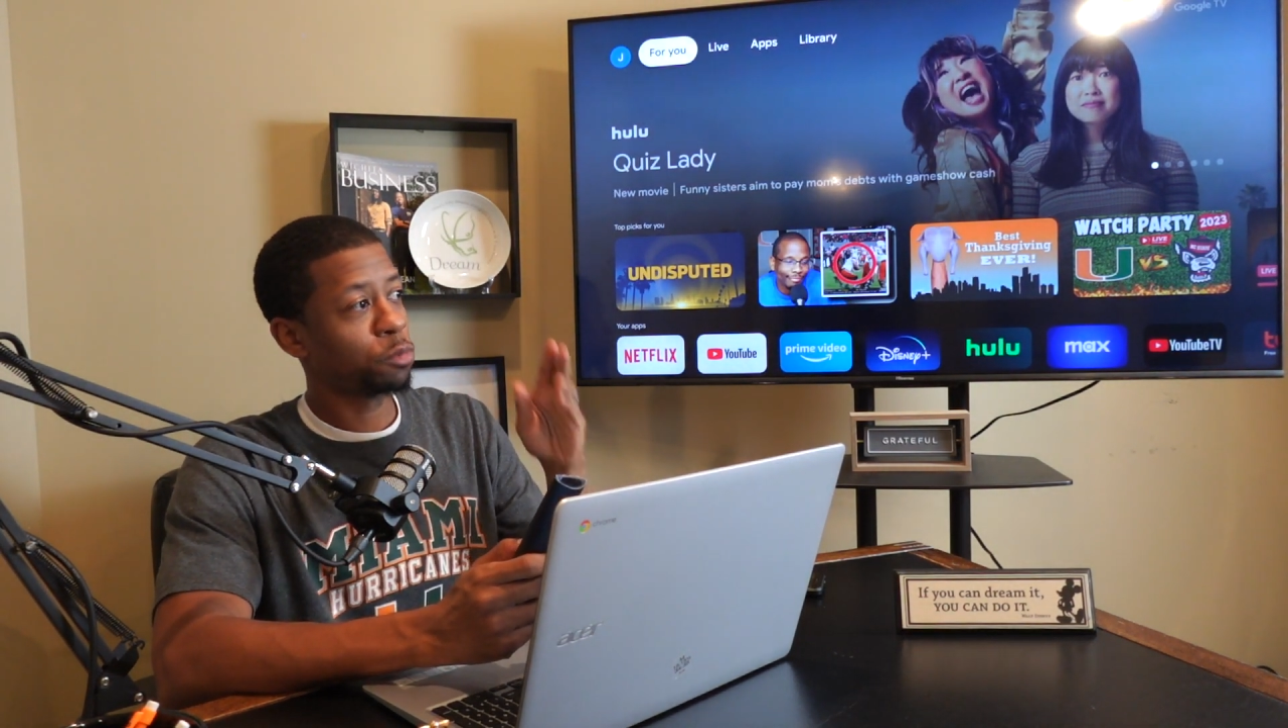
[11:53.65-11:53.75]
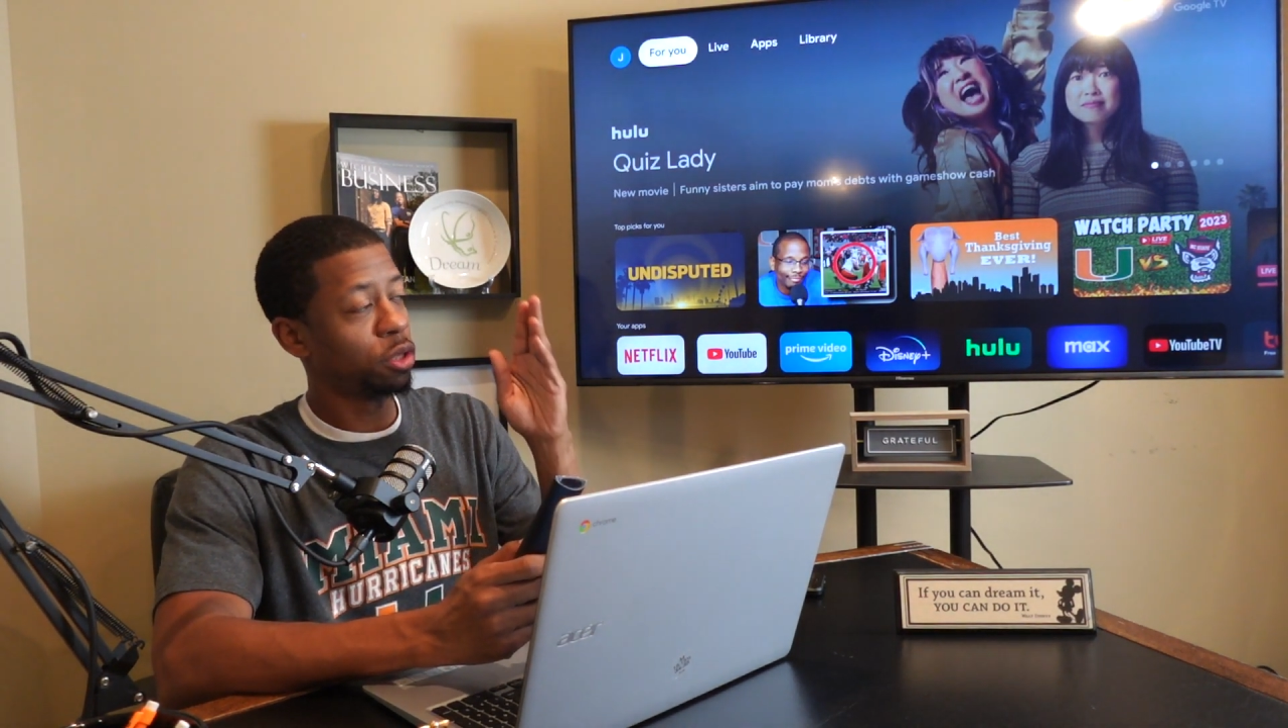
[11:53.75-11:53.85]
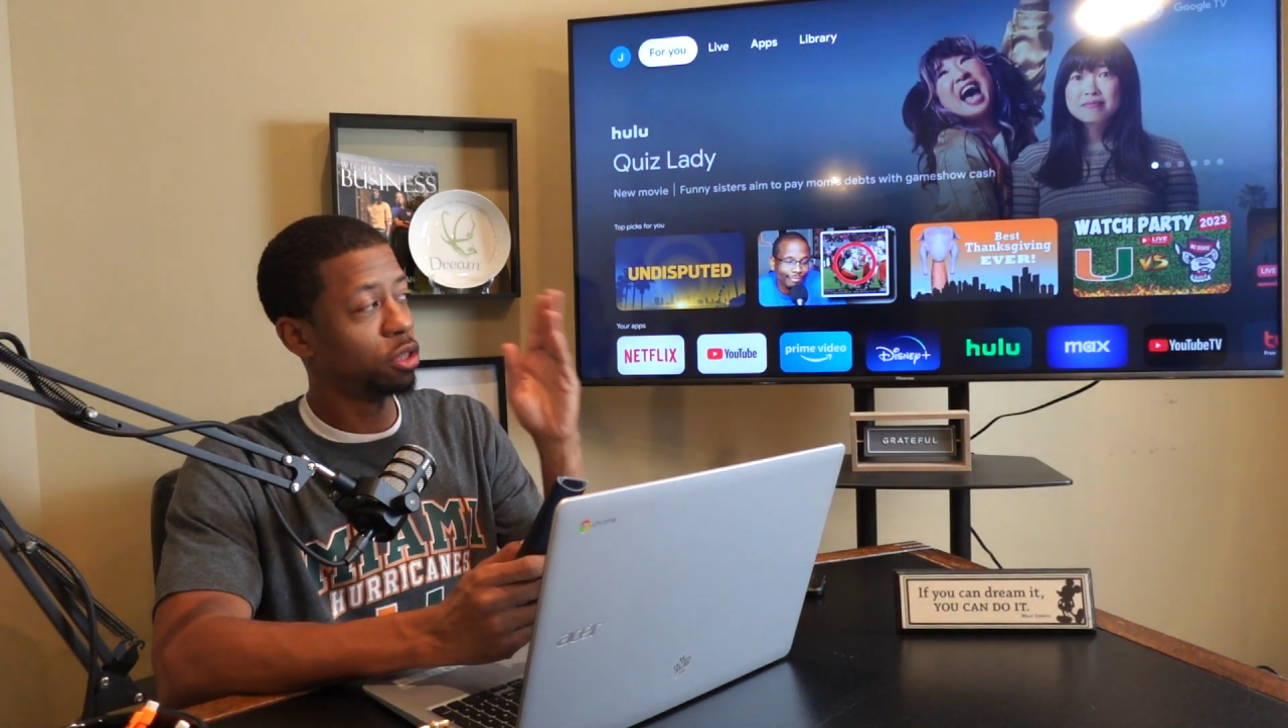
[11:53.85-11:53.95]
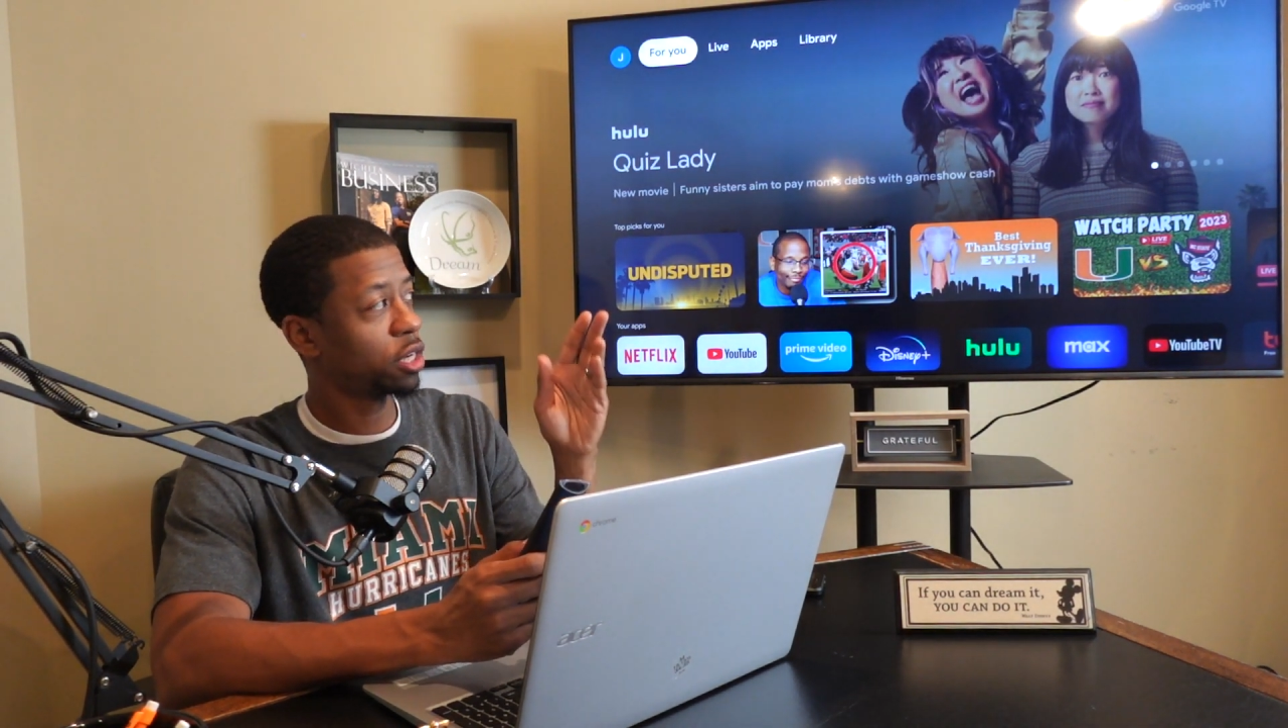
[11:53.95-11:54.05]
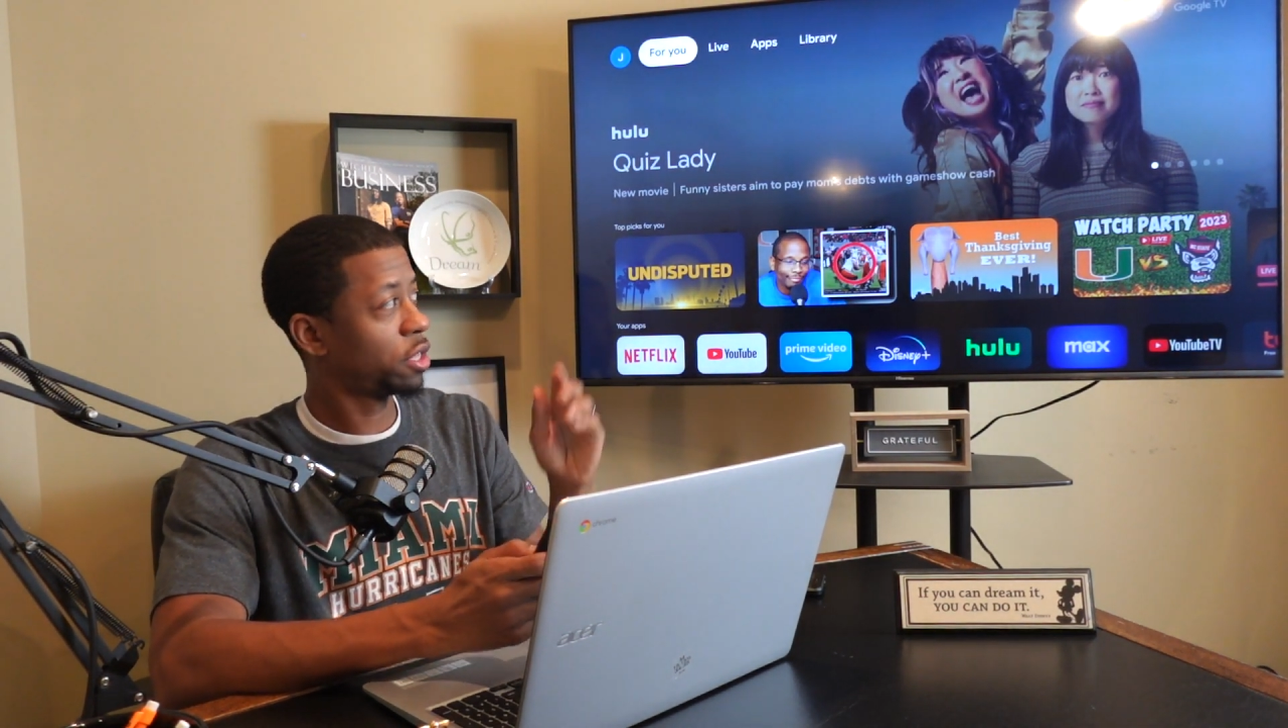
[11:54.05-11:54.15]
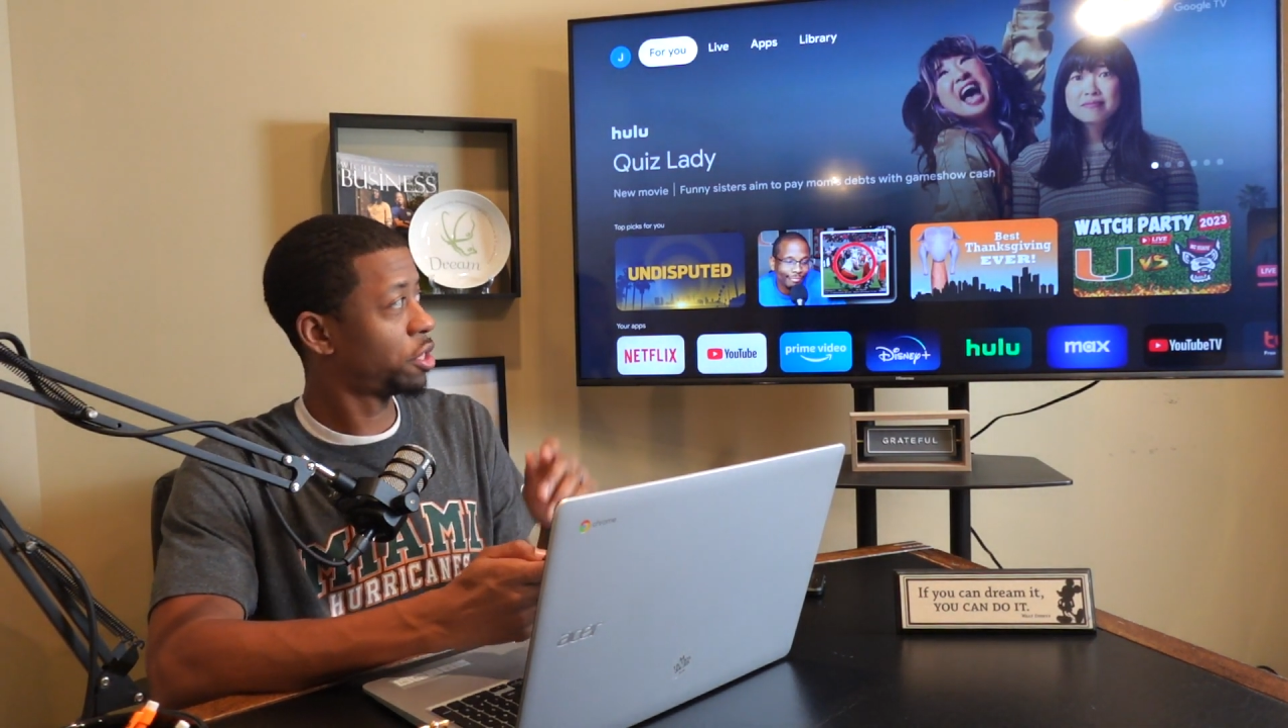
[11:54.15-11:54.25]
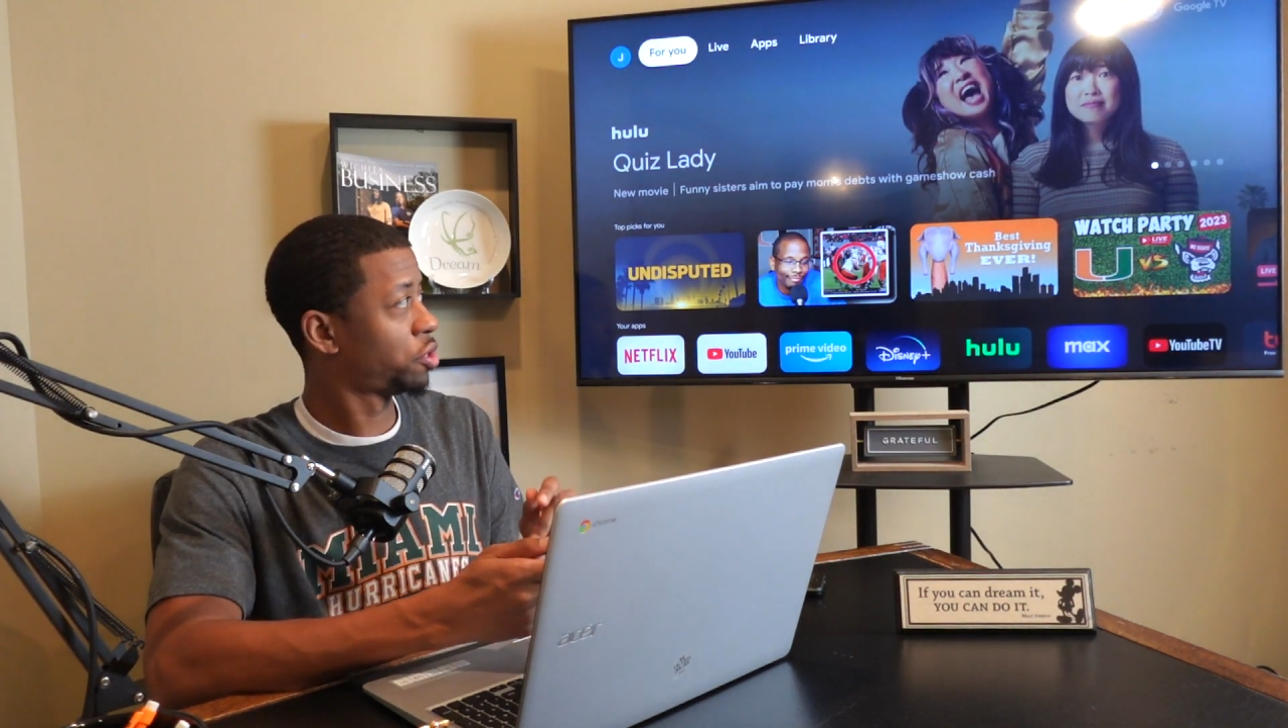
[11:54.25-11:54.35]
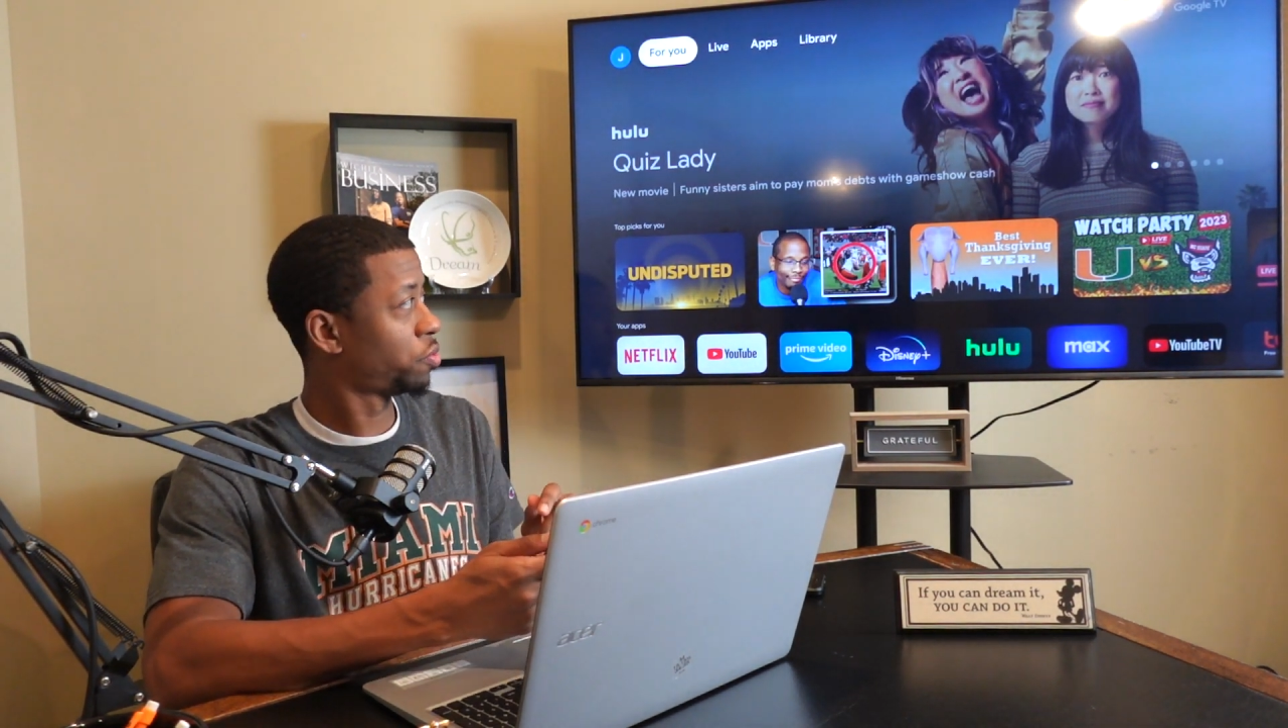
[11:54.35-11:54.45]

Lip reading: look at this